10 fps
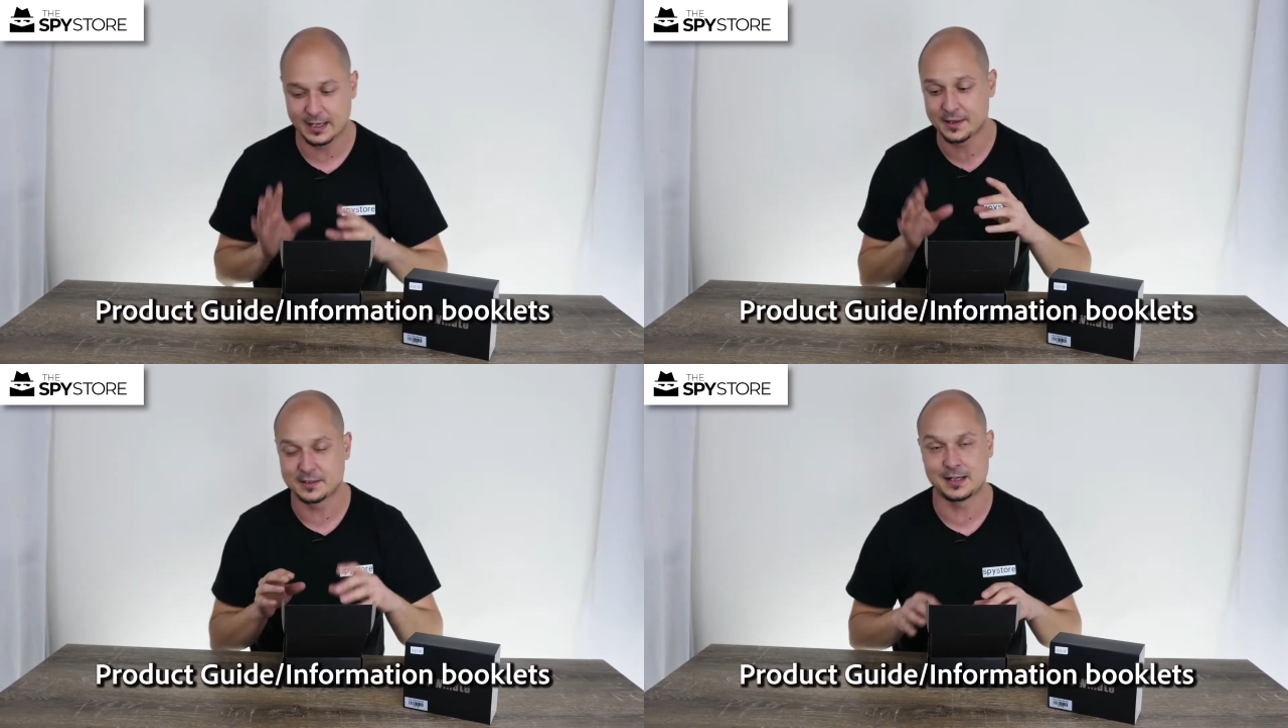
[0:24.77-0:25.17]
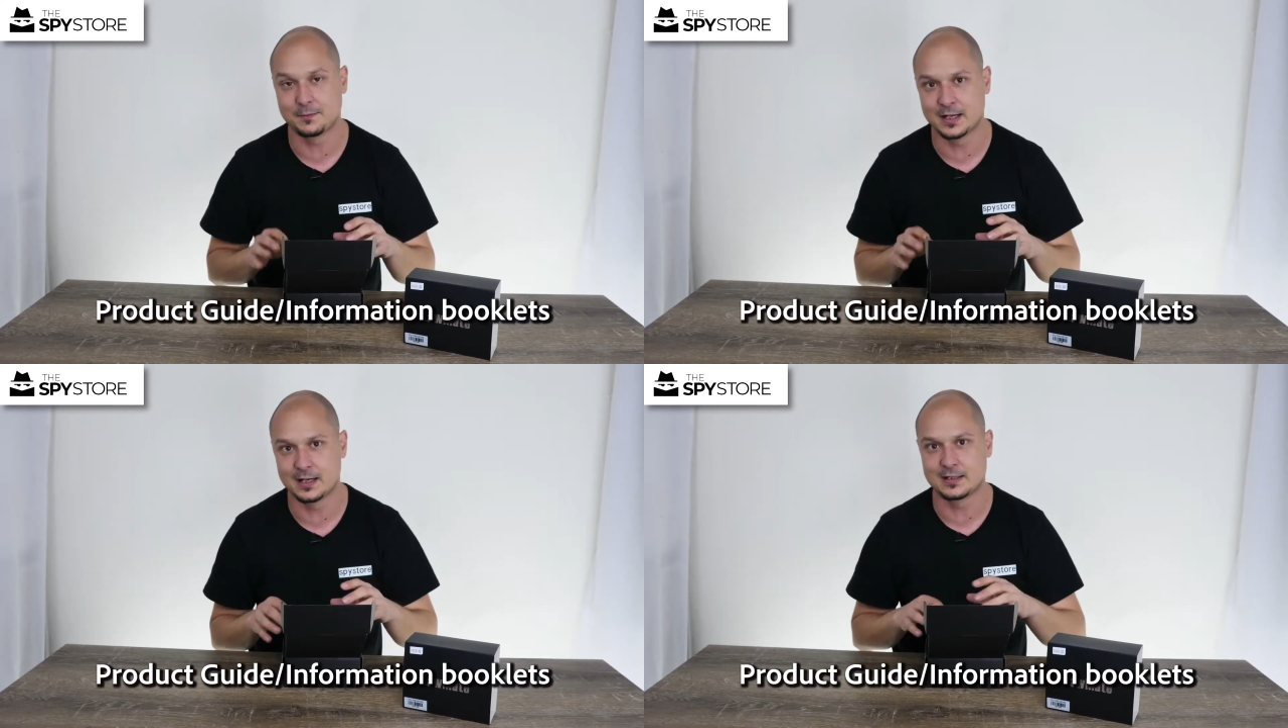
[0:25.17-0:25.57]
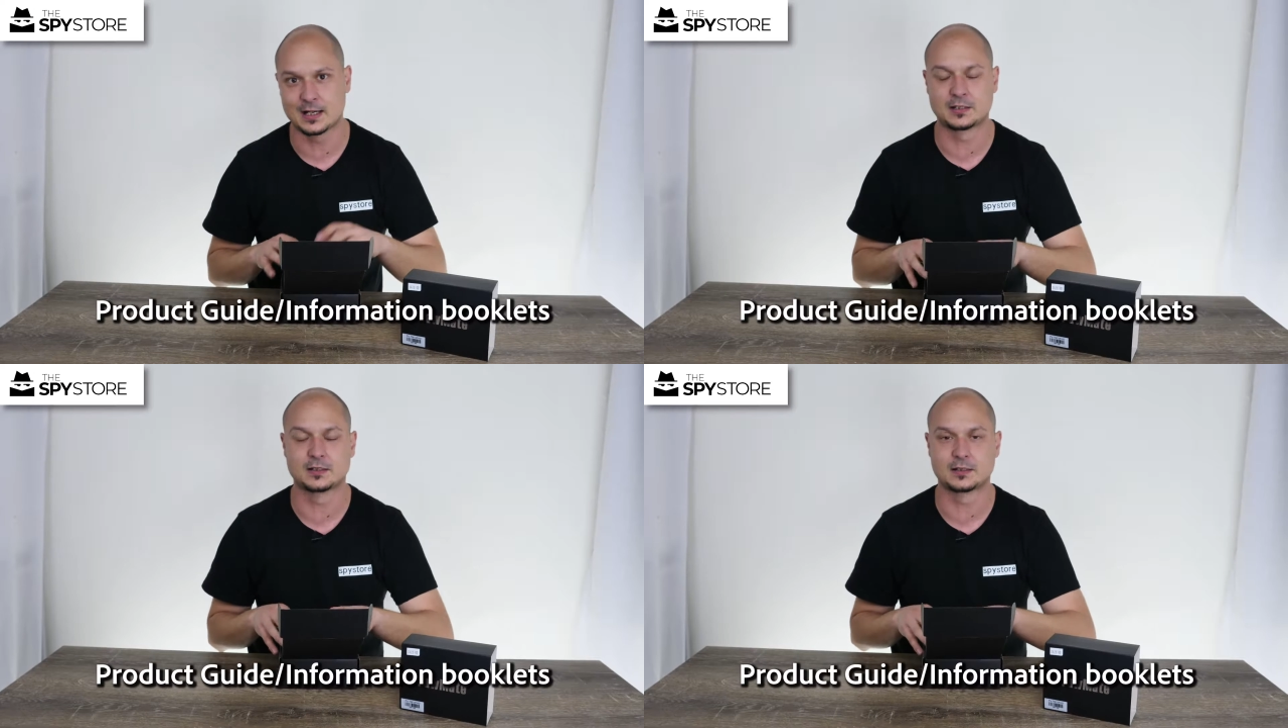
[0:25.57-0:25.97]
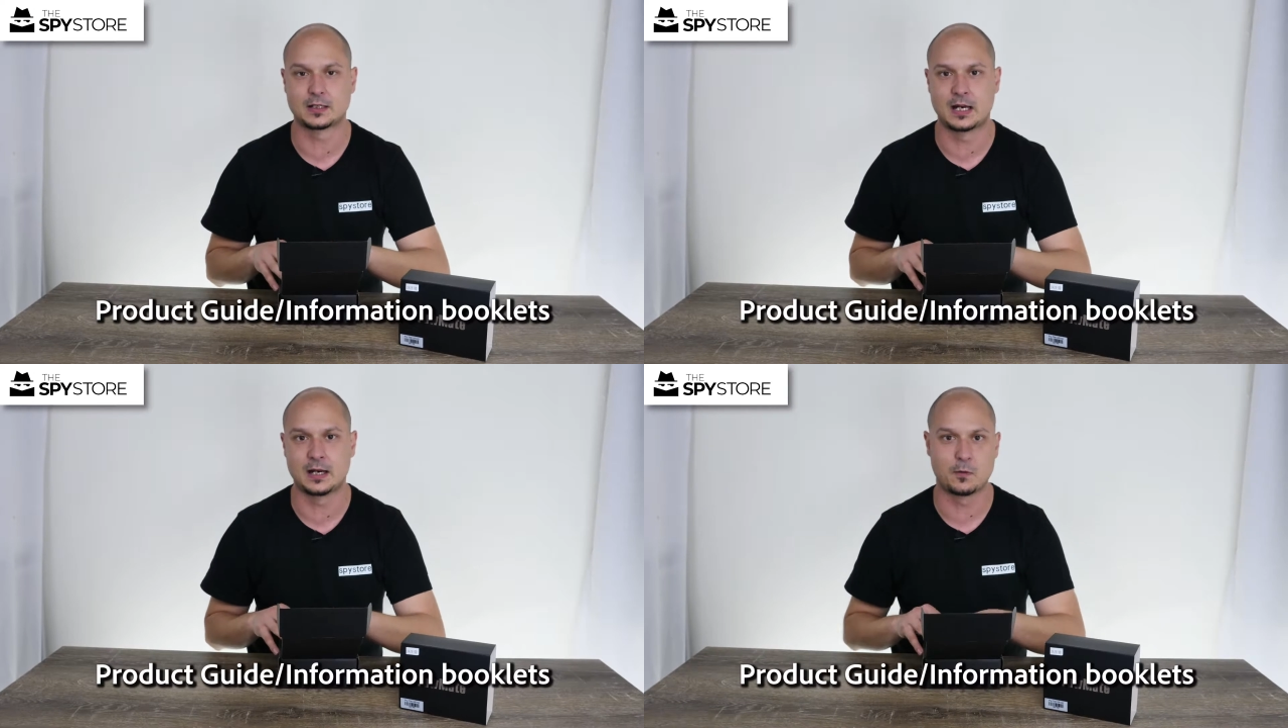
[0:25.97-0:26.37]
Now the TM10 doesn't
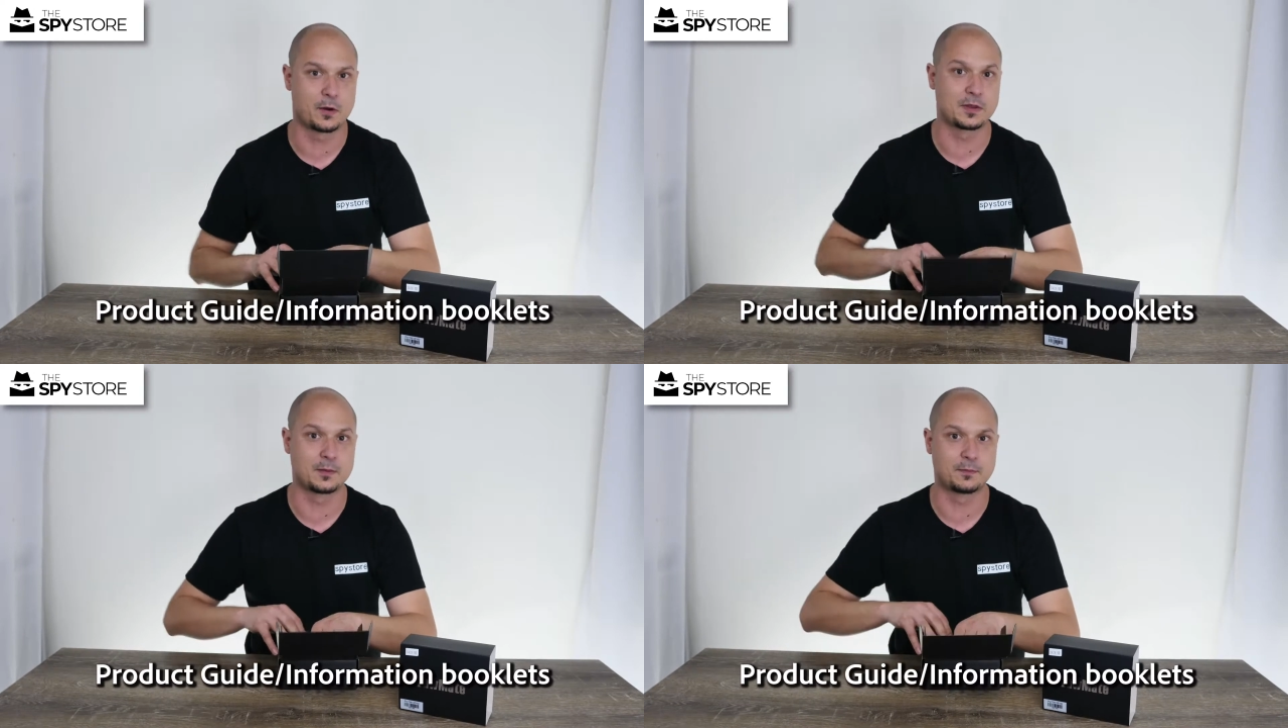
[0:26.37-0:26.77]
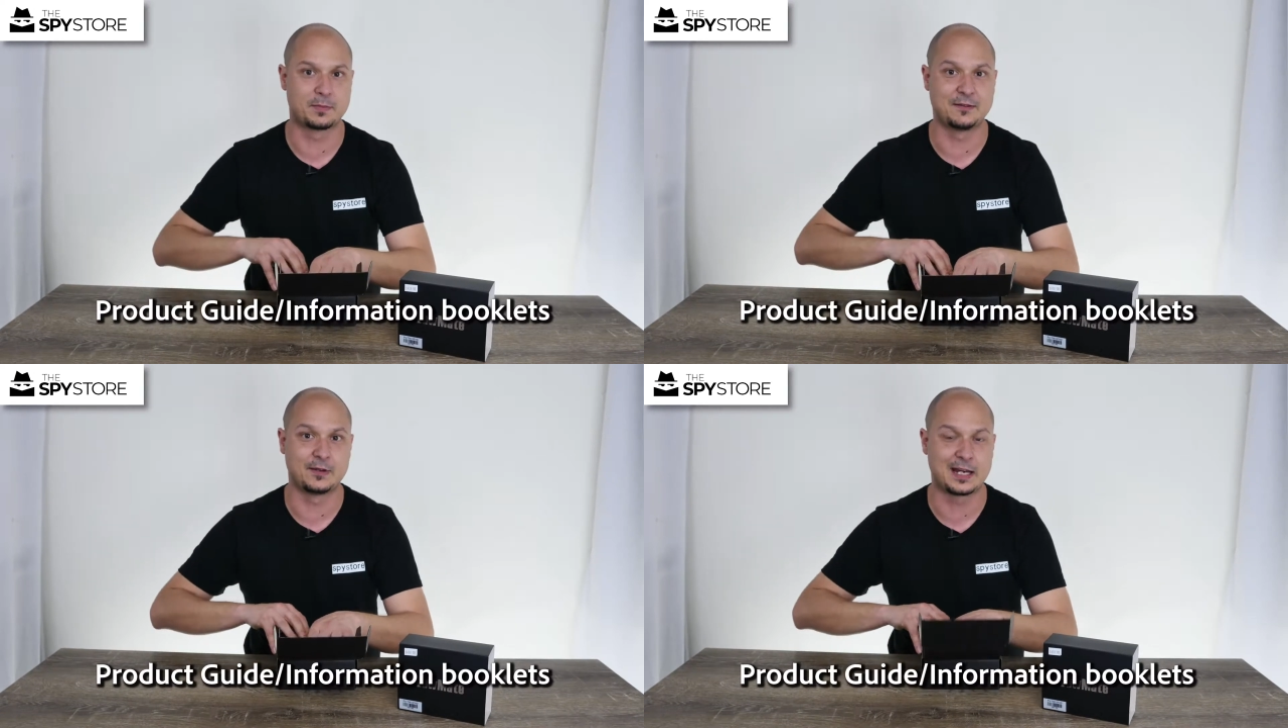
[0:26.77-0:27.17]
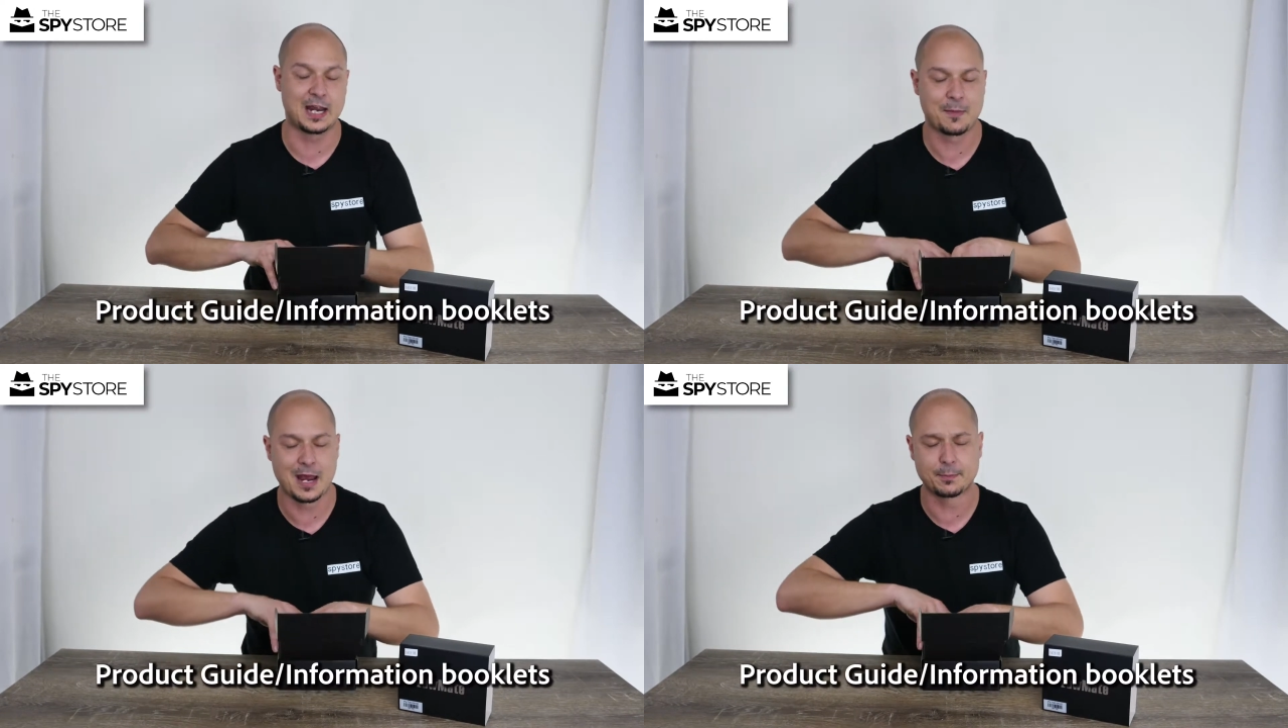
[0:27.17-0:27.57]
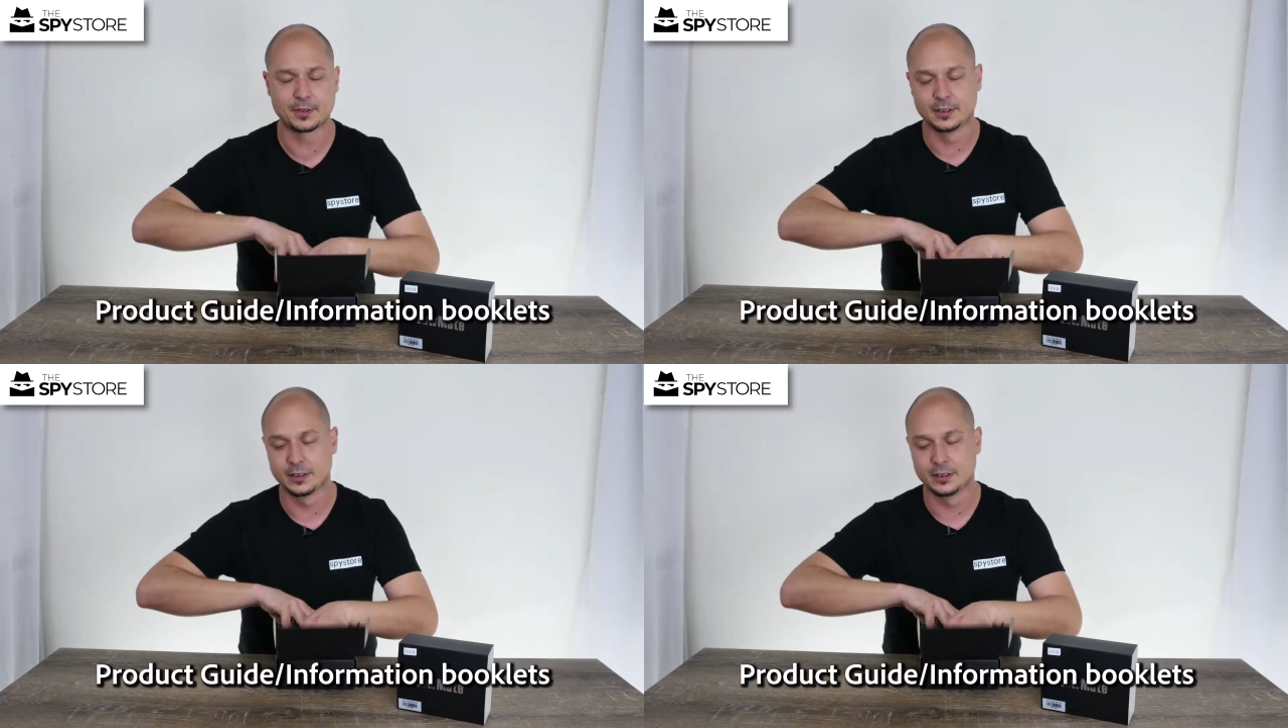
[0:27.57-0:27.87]
work with a PV-TM app,